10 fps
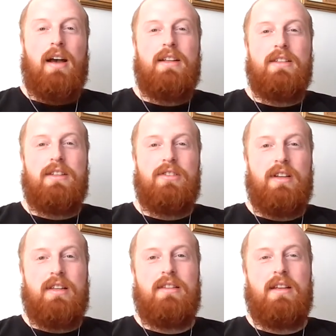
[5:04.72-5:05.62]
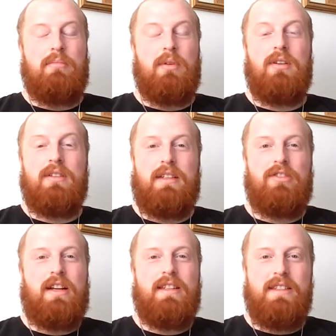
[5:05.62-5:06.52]
And it's interesting because a
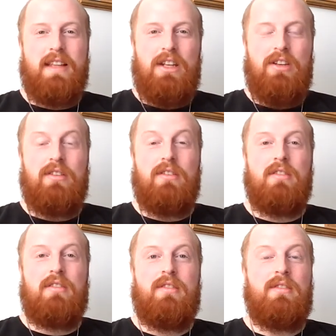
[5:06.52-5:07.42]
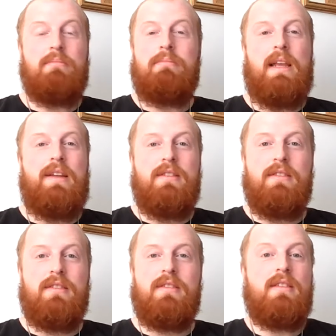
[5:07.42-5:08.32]
transcendence
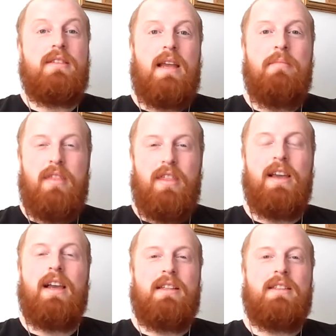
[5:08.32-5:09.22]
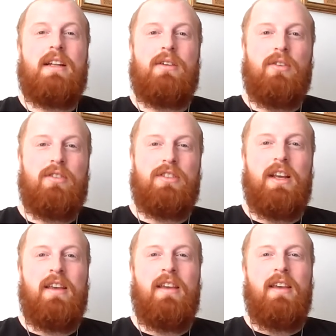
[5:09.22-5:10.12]
means the same thing as anagoge.